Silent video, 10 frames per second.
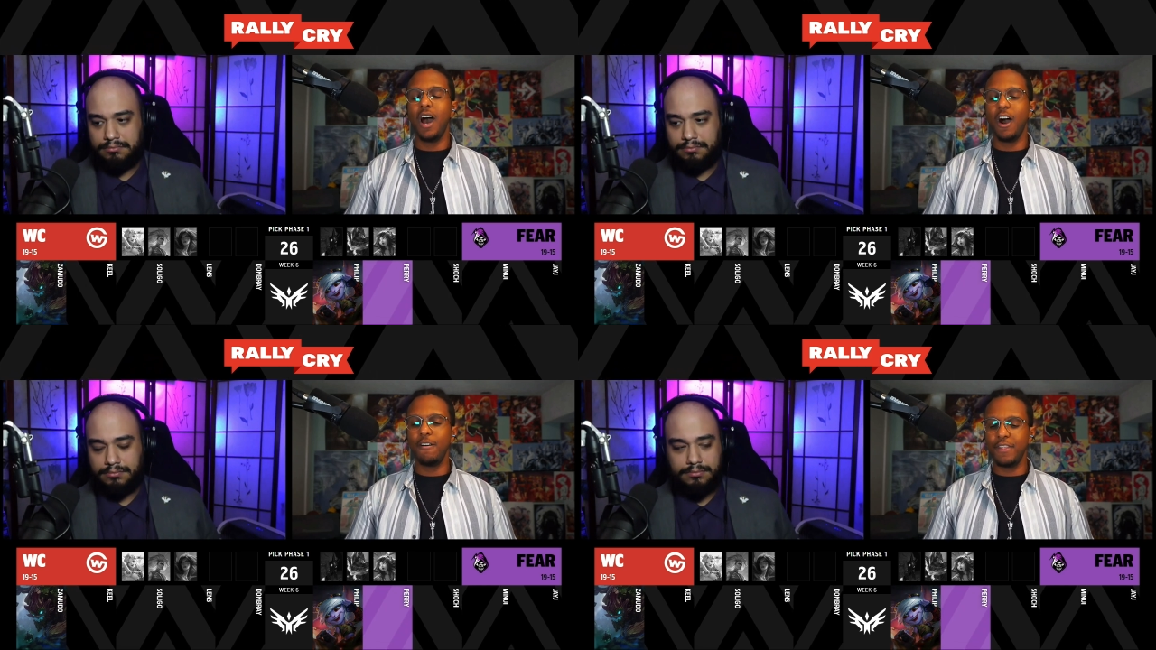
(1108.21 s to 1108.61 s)

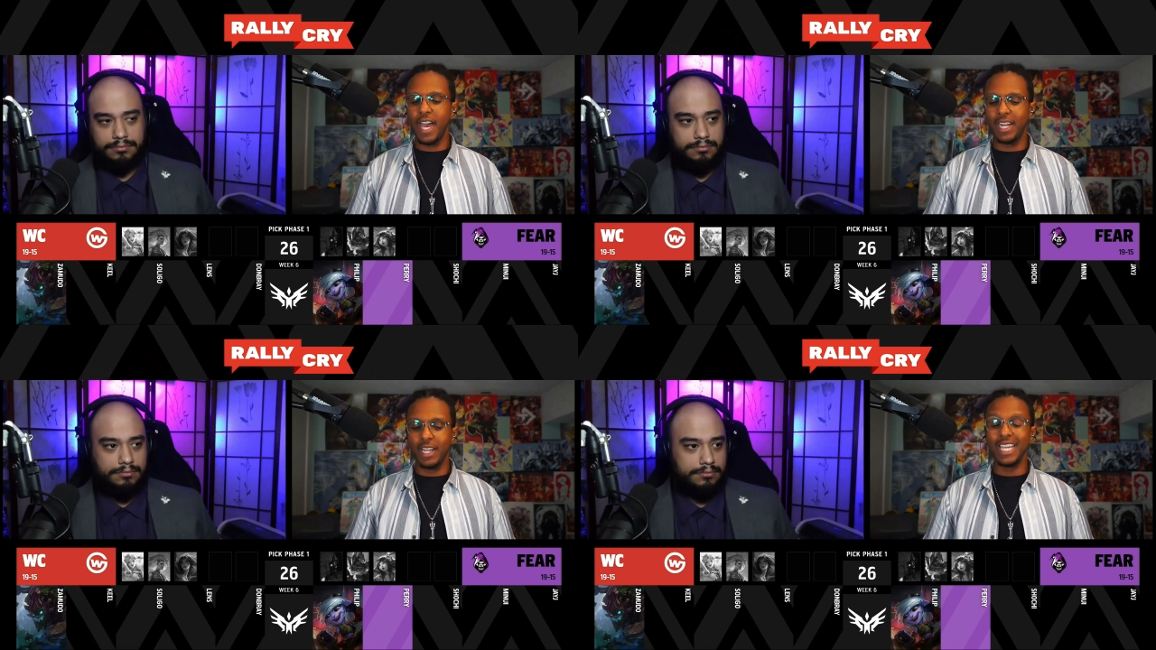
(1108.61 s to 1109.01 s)
Speaker 1: of
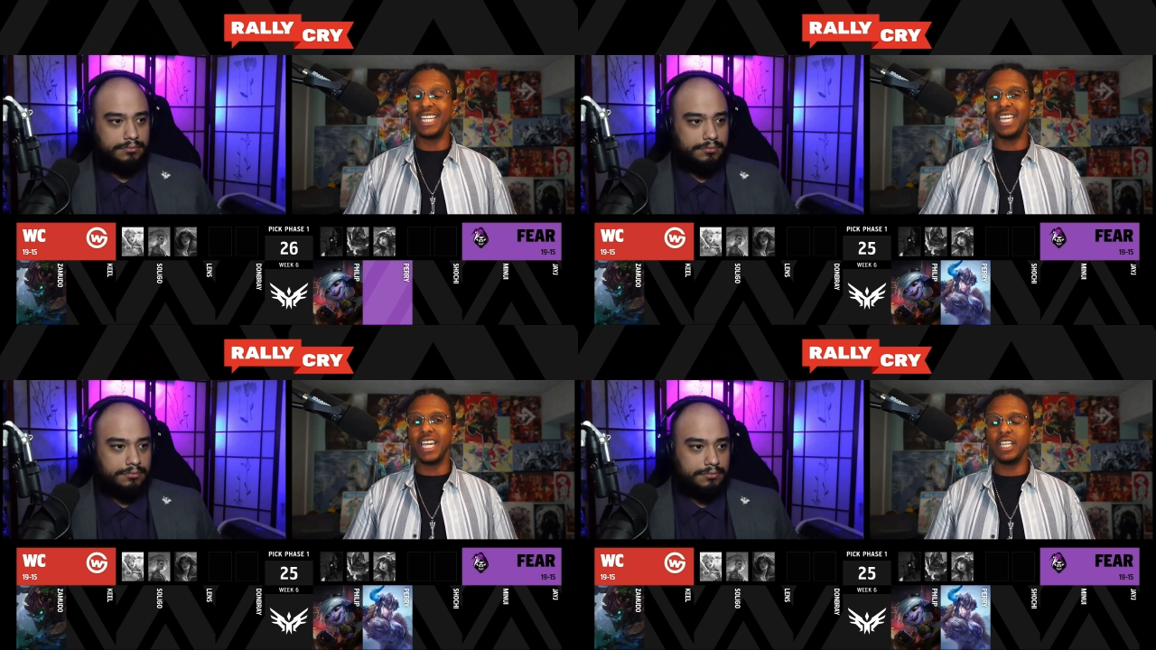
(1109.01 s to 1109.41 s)
that
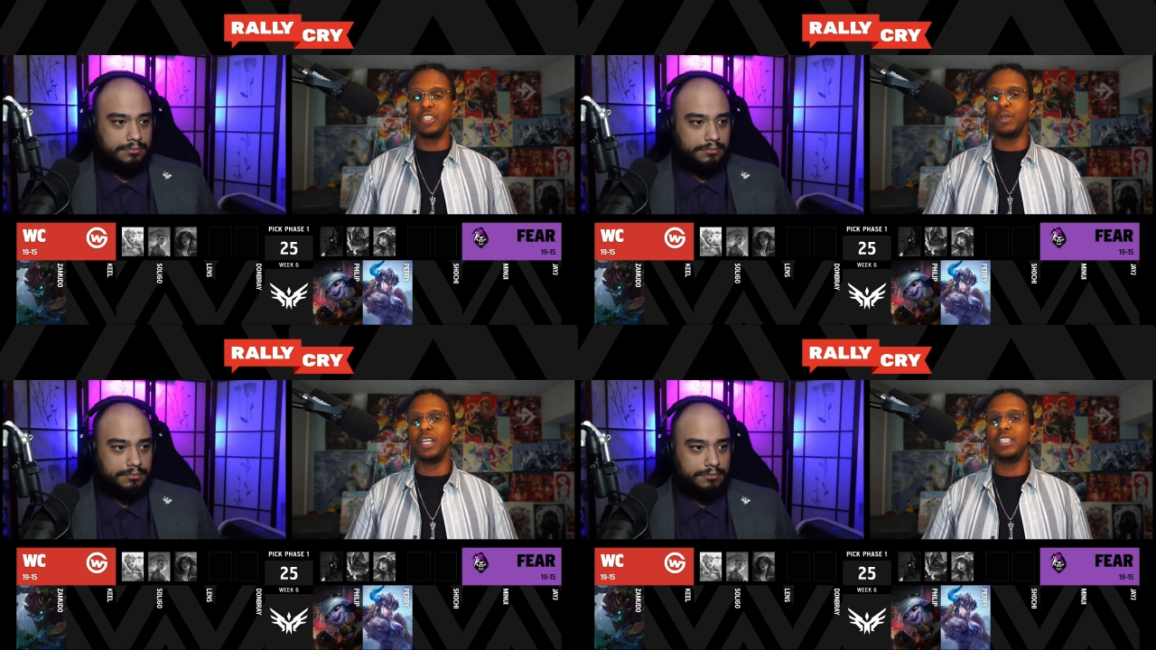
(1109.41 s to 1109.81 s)

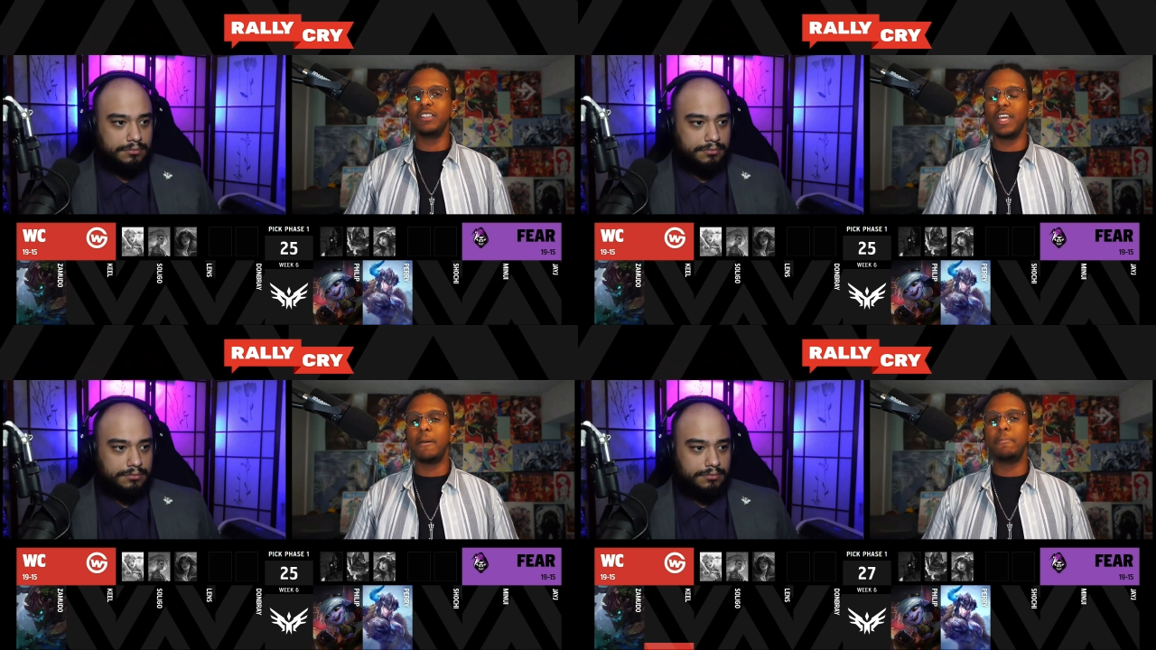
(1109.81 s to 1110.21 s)
engage, because
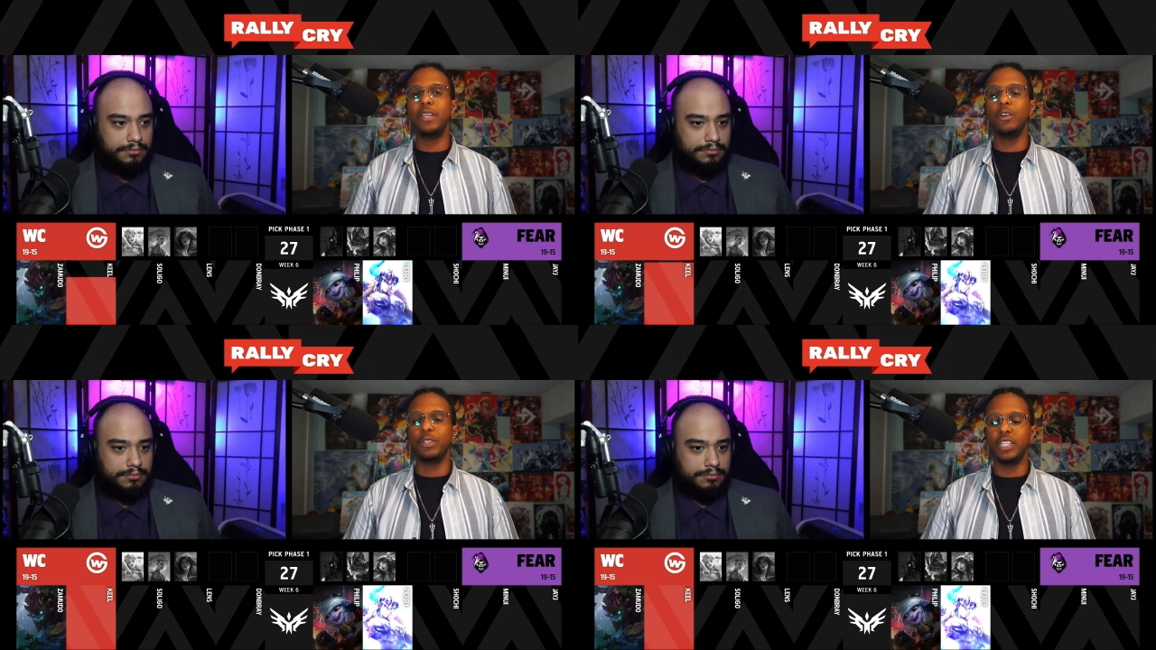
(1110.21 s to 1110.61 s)
of that
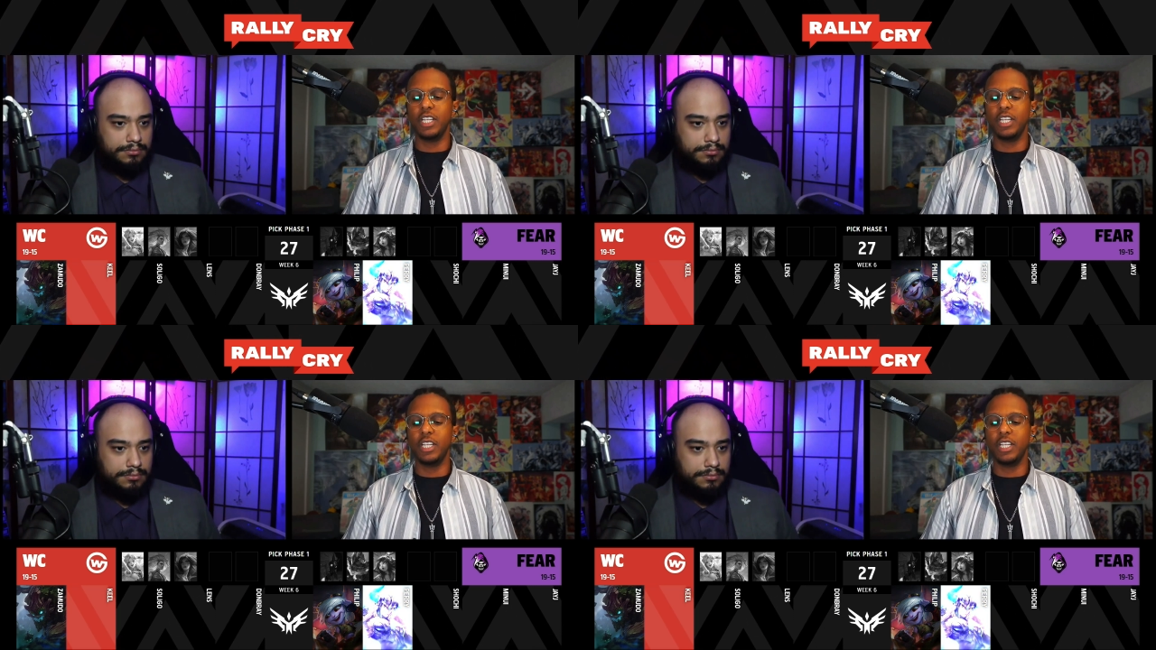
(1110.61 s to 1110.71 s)
peel with the